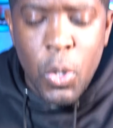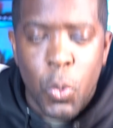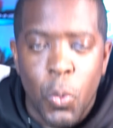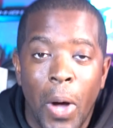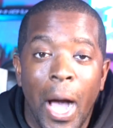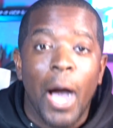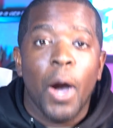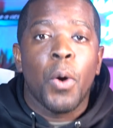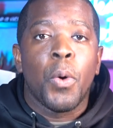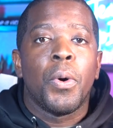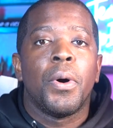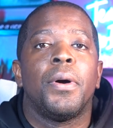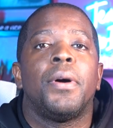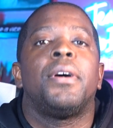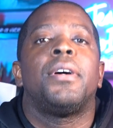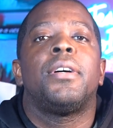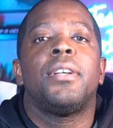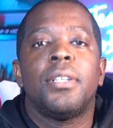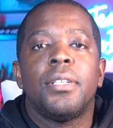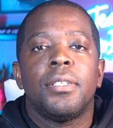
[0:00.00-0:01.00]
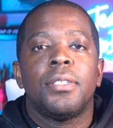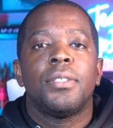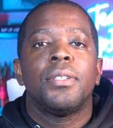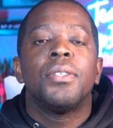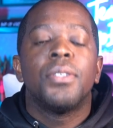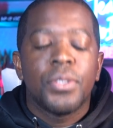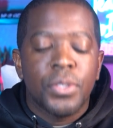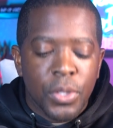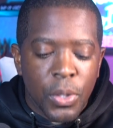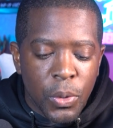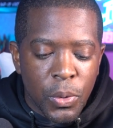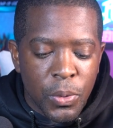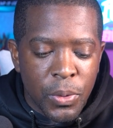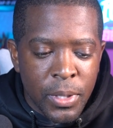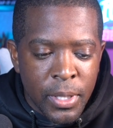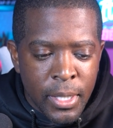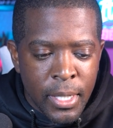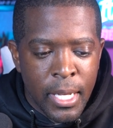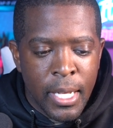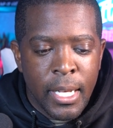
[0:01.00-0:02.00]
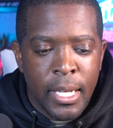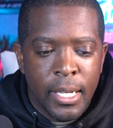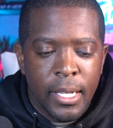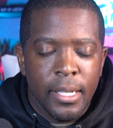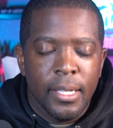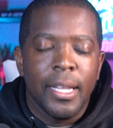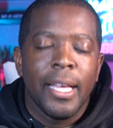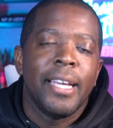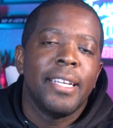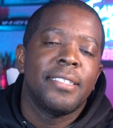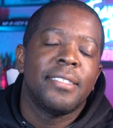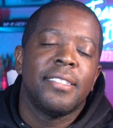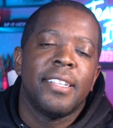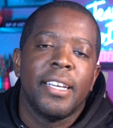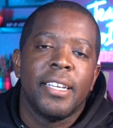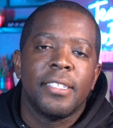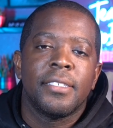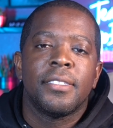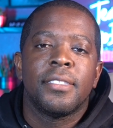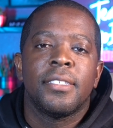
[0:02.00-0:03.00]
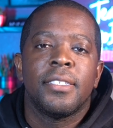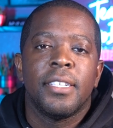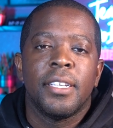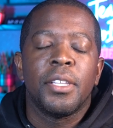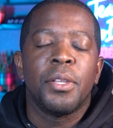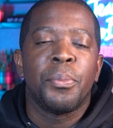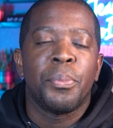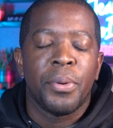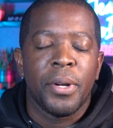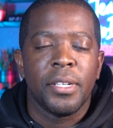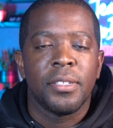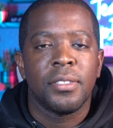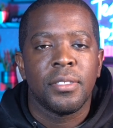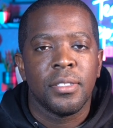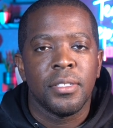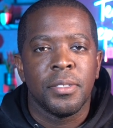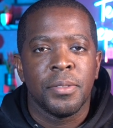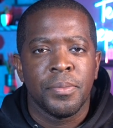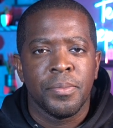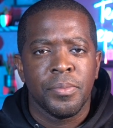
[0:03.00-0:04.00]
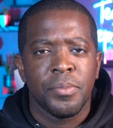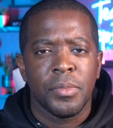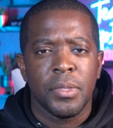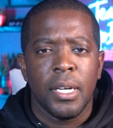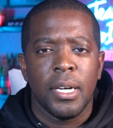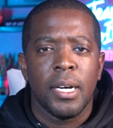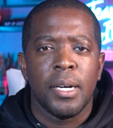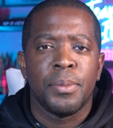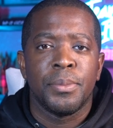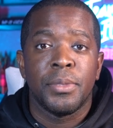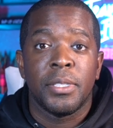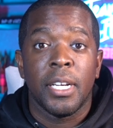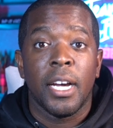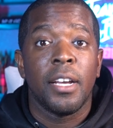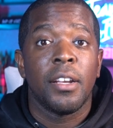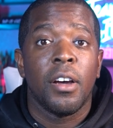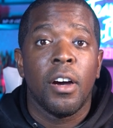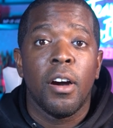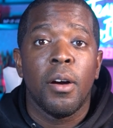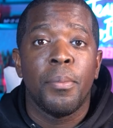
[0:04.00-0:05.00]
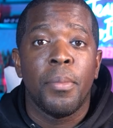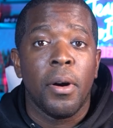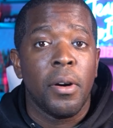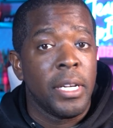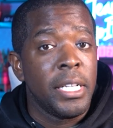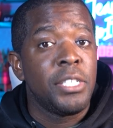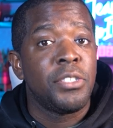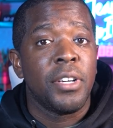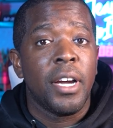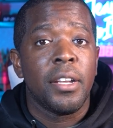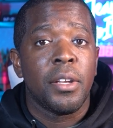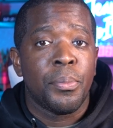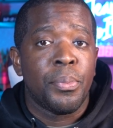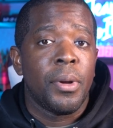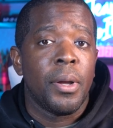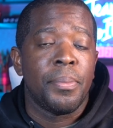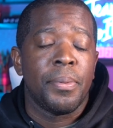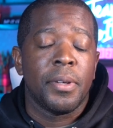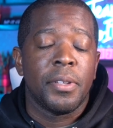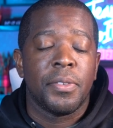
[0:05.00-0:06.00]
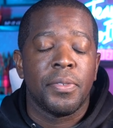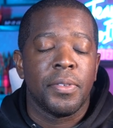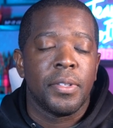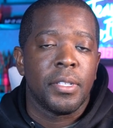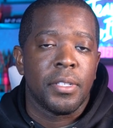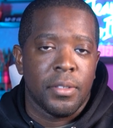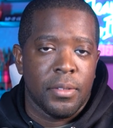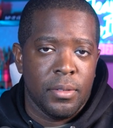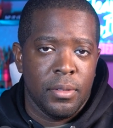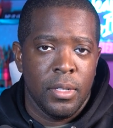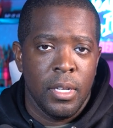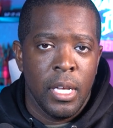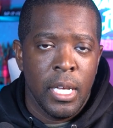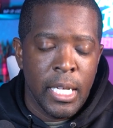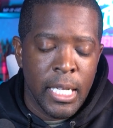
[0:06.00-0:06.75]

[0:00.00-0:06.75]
Wow. So last night in the presser, um, John Harbaugh, he tried to prep us for this.